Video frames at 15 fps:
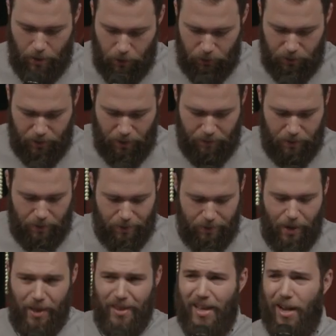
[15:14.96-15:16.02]
you'll just have to
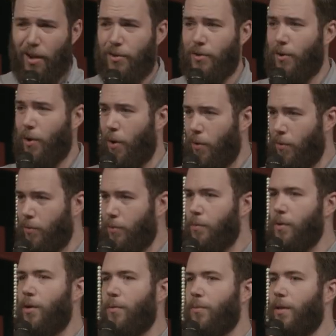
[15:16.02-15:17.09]
decide that on your
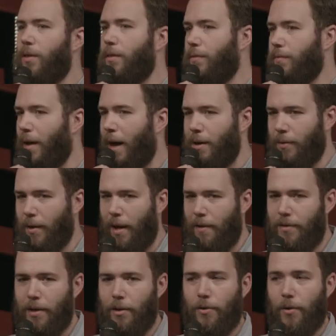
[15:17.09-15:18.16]
own, you know, with I don't have
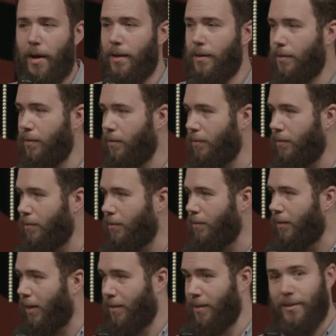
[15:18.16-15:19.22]
any great
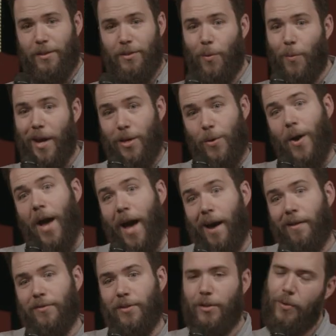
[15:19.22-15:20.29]
like this is the way you
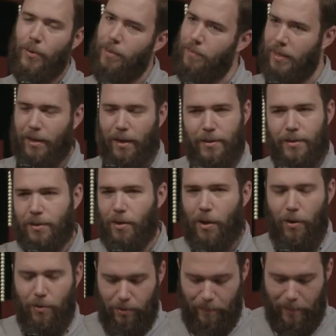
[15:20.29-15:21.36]
have to do it because it's
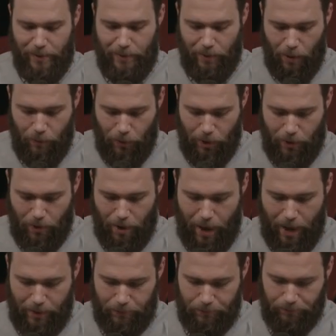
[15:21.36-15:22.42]
all dependent on where you're
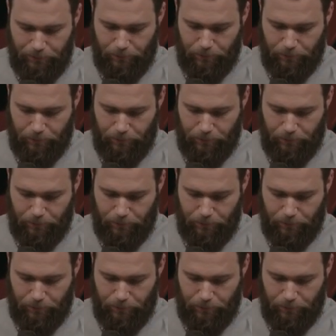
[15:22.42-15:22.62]
at.